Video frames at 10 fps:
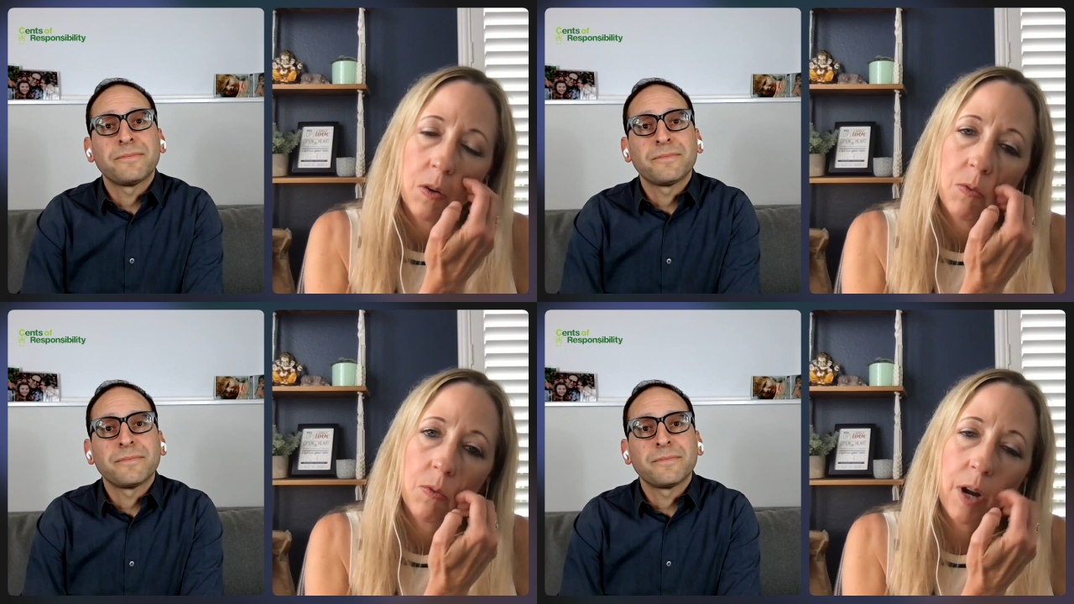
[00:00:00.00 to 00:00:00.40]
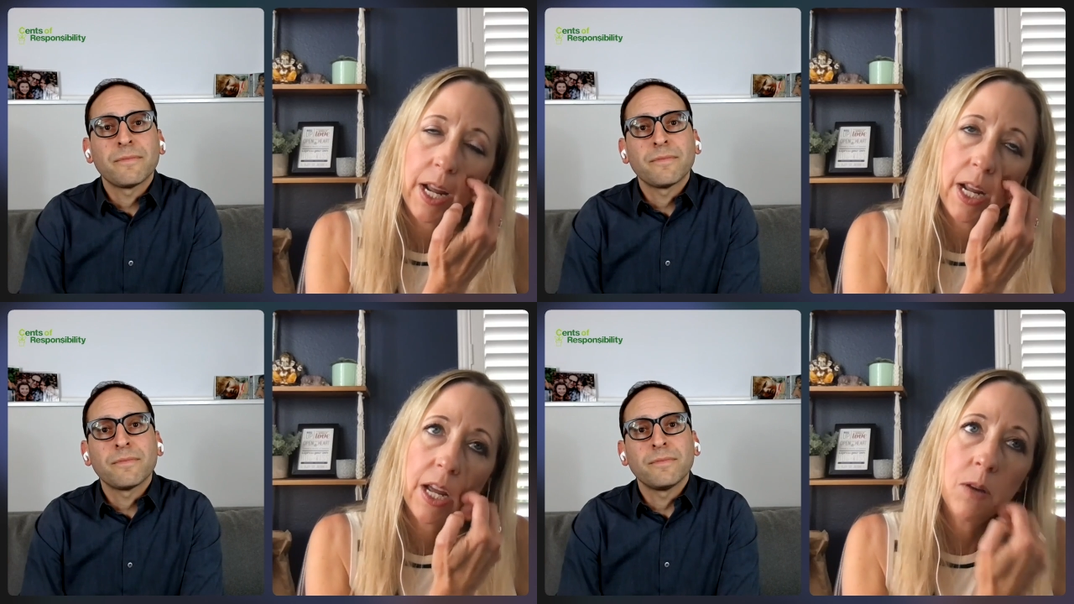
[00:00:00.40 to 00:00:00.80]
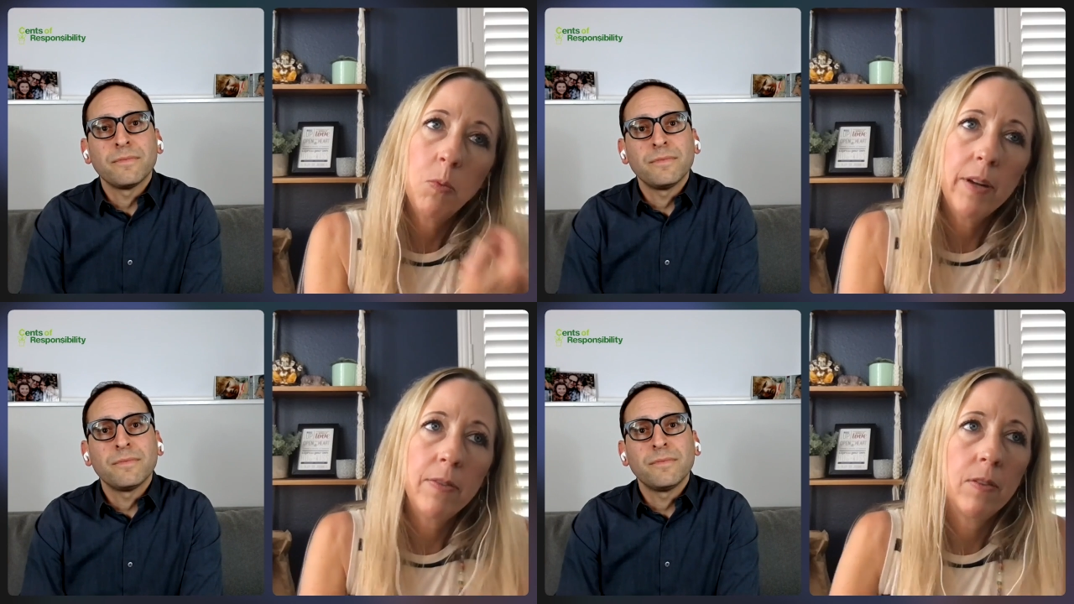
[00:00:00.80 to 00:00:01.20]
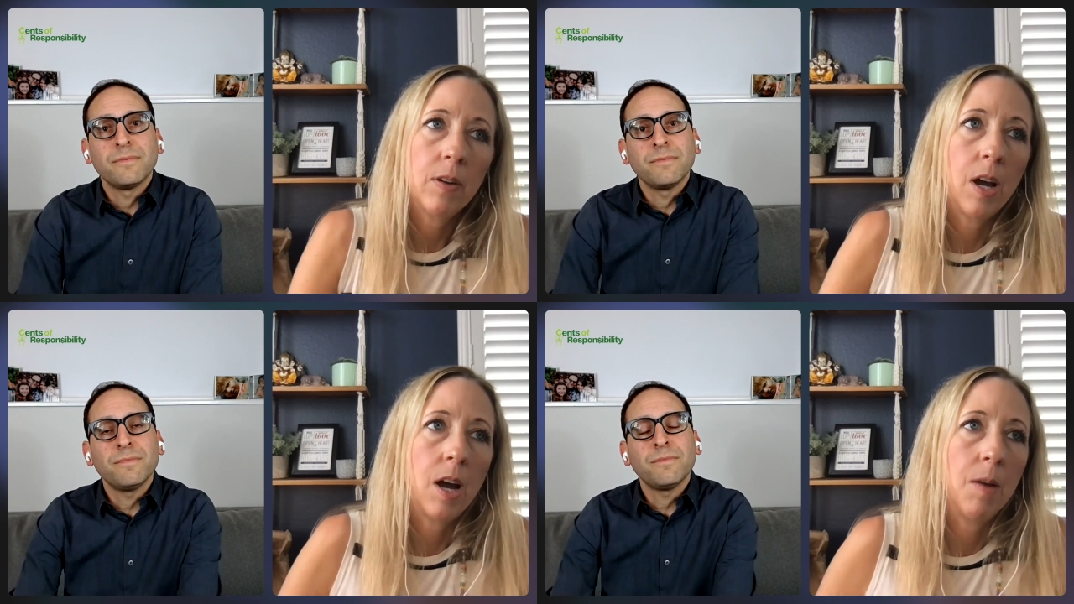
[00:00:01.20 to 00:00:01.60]
Speaker 1: Right. And we've,
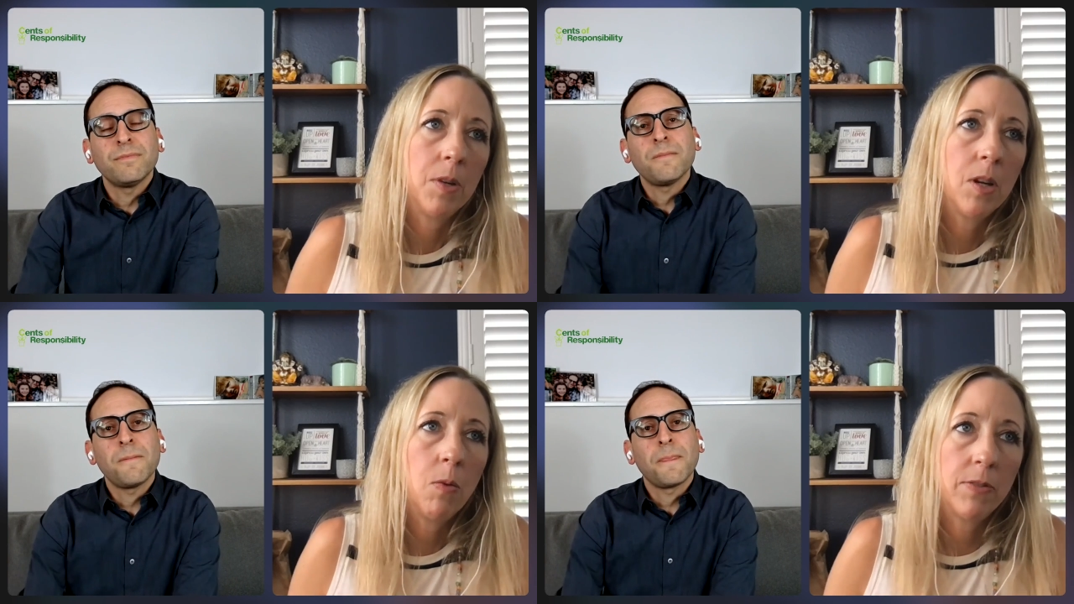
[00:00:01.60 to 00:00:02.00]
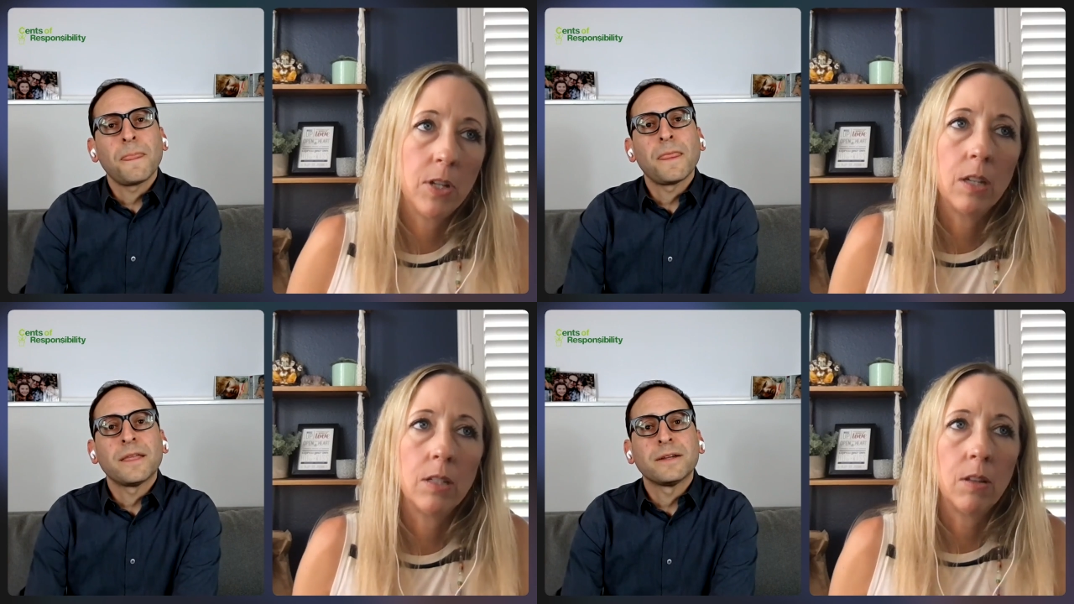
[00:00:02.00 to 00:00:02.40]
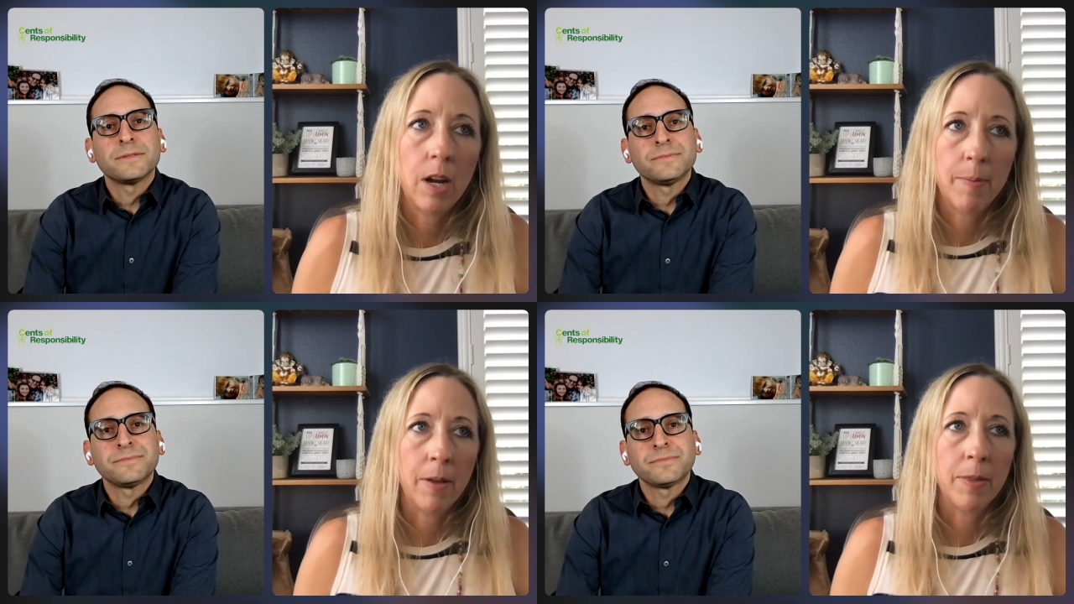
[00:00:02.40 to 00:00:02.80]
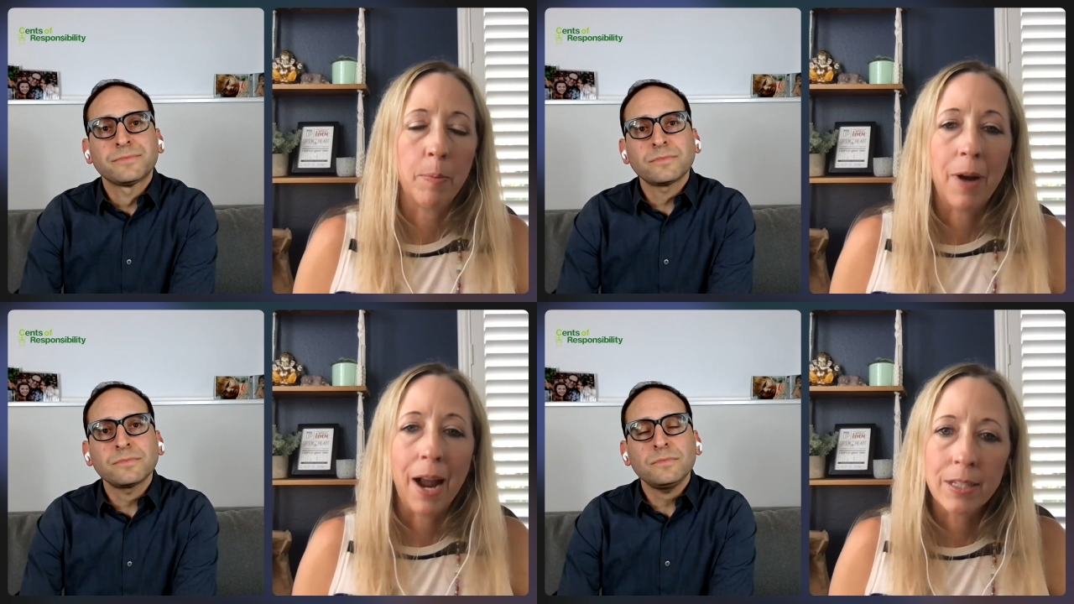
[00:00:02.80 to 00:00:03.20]
um, you know, we've talked a lot about the
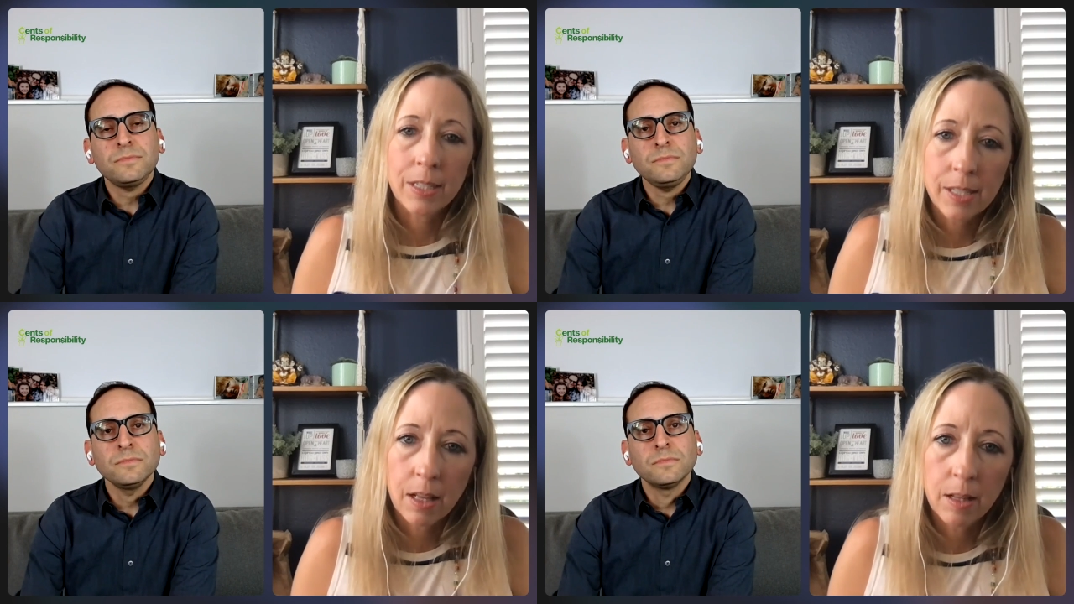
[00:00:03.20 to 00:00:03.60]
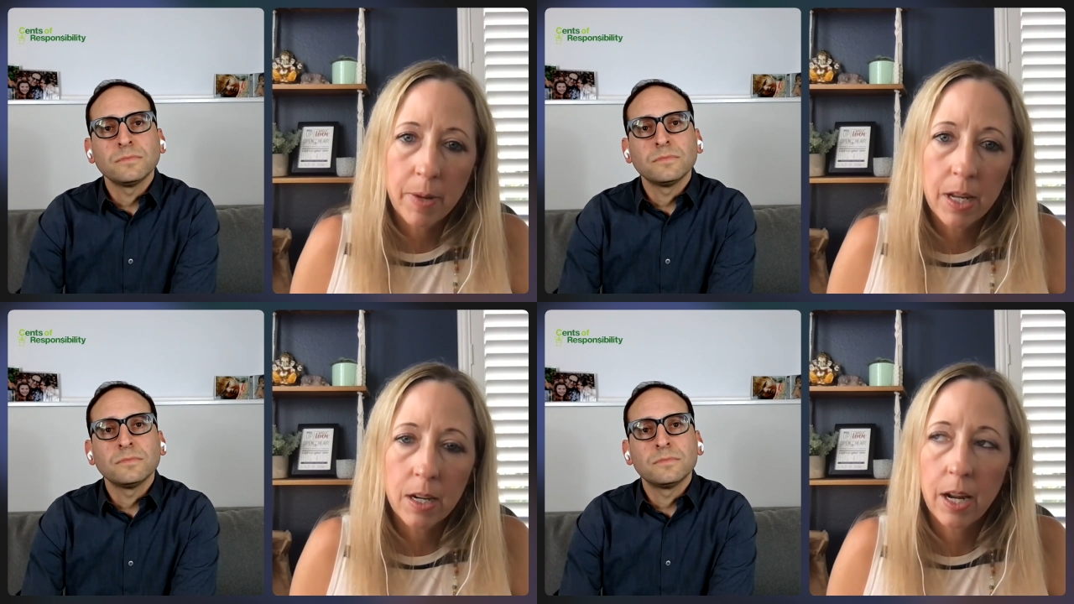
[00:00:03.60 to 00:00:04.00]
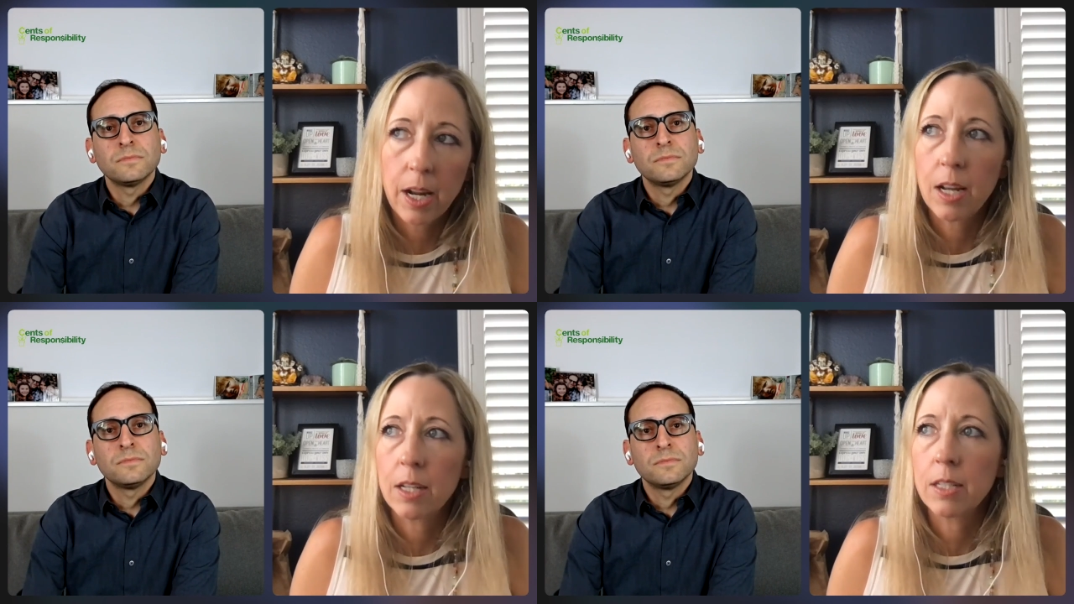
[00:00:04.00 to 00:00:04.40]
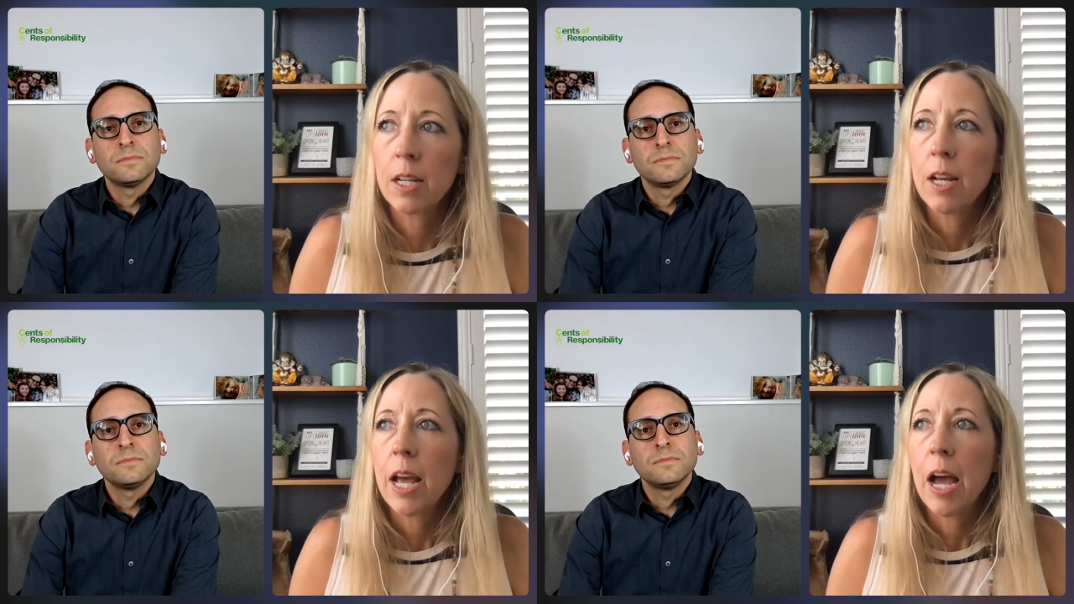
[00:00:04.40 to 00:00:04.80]
practice element and
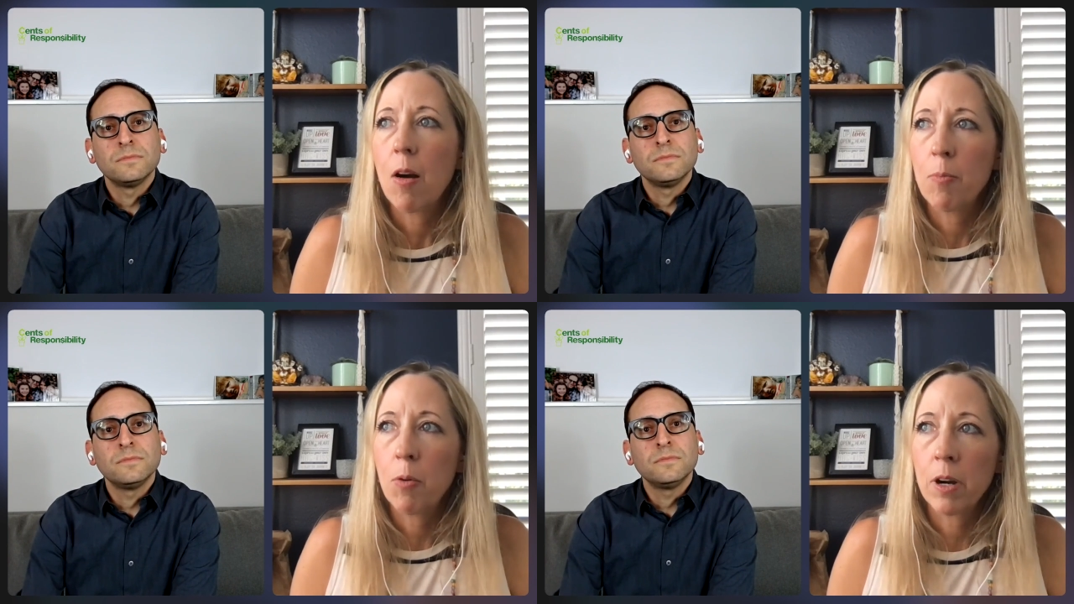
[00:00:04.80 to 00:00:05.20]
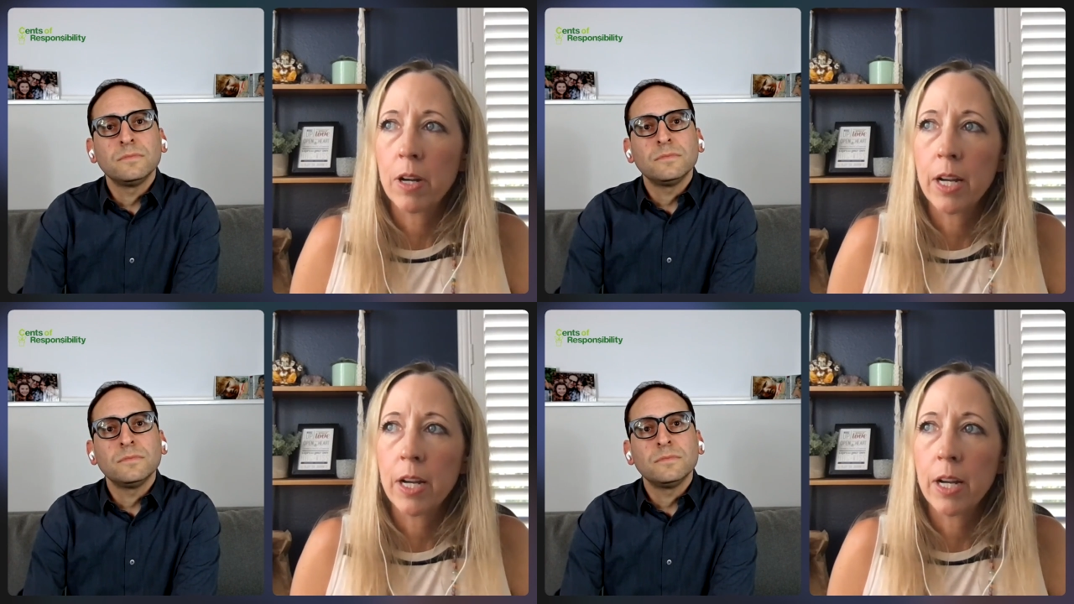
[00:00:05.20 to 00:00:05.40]
how important it